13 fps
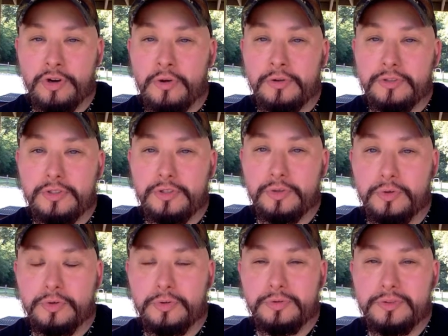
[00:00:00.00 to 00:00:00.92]
drawing
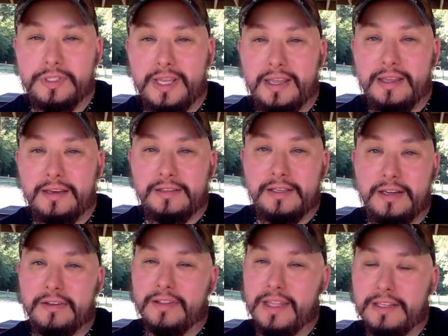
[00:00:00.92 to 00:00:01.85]
tutorials,
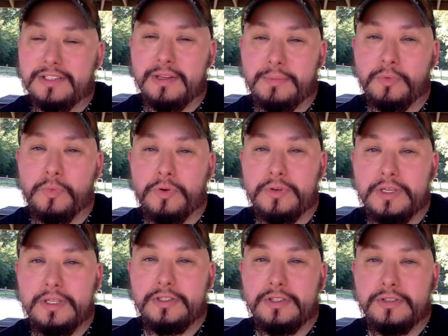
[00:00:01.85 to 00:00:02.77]
and that's something
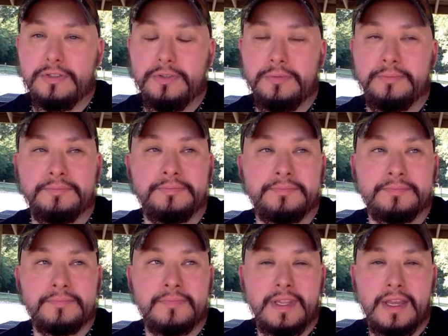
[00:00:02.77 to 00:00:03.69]
we'll get to.
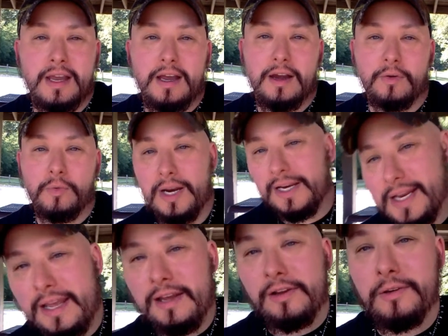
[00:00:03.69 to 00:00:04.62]

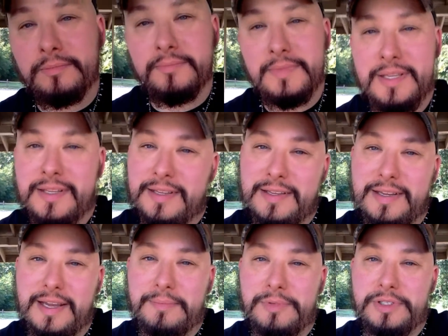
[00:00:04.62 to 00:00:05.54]
Right now,
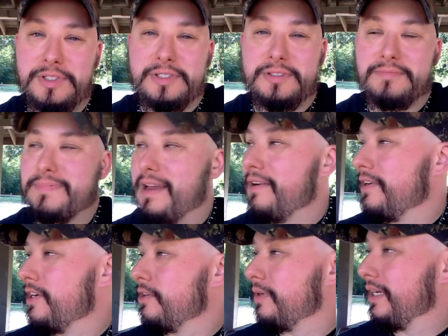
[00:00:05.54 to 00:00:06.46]
I'm just
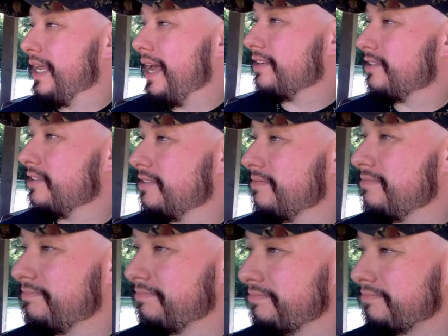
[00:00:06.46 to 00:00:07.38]
out here
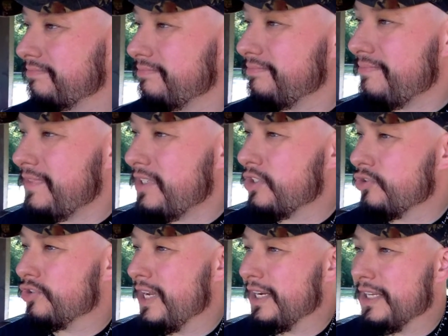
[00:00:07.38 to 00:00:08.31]
relaxing,
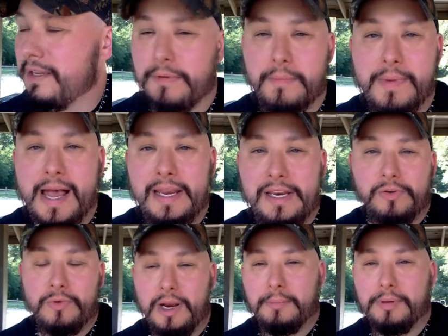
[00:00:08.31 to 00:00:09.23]
trying to get my
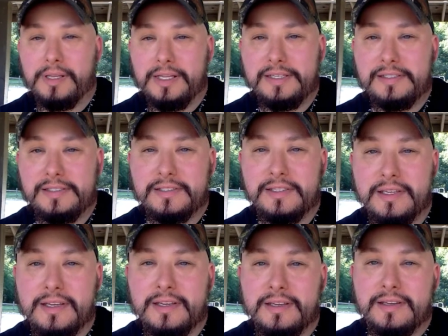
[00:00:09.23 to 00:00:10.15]
mind in the right
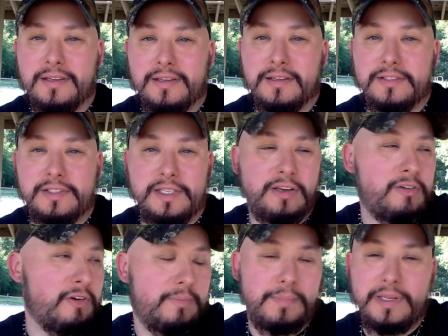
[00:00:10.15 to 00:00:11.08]
place,
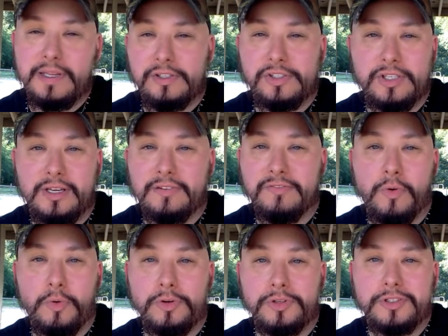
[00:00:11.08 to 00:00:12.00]
sitting on a bench like
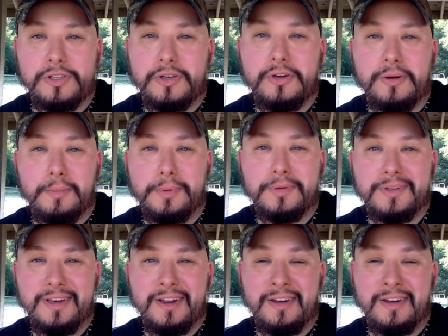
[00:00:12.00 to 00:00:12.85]
Forrest Gump,